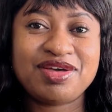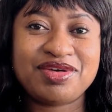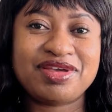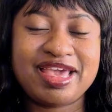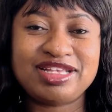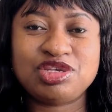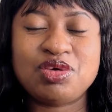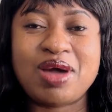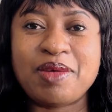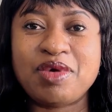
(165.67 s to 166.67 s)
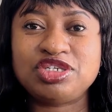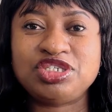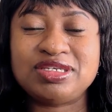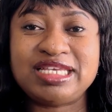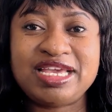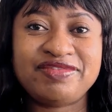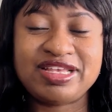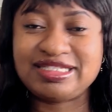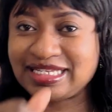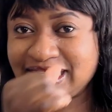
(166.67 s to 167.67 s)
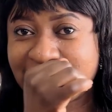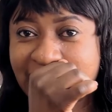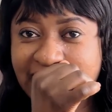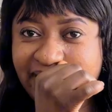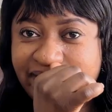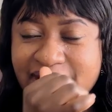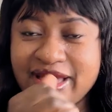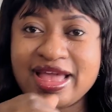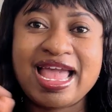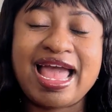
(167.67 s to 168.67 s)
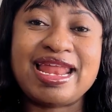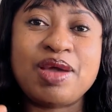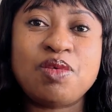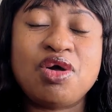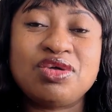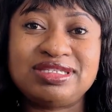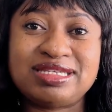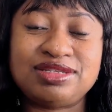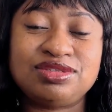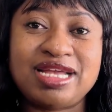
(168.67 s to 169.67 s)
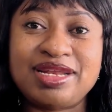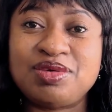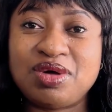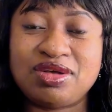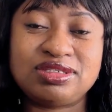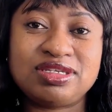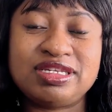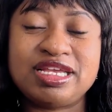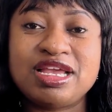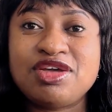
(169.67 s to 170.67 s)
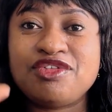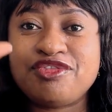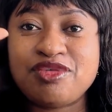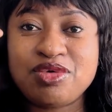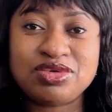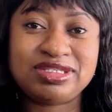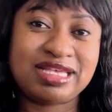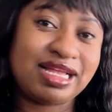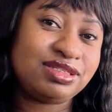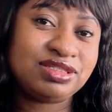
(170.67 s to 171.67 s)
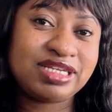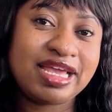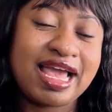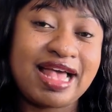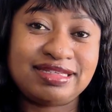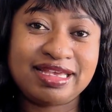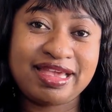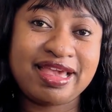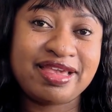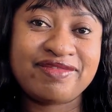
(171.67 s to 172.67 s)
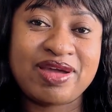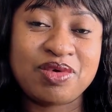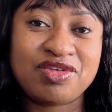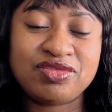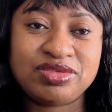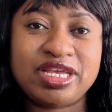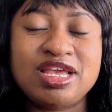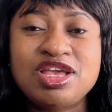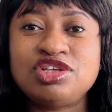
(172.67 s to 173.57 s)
Okay, so I work just evenings as a caregiver, and I work on Saturday. I don't work on Sunday. Full Saturday as a caregiver, I work full day.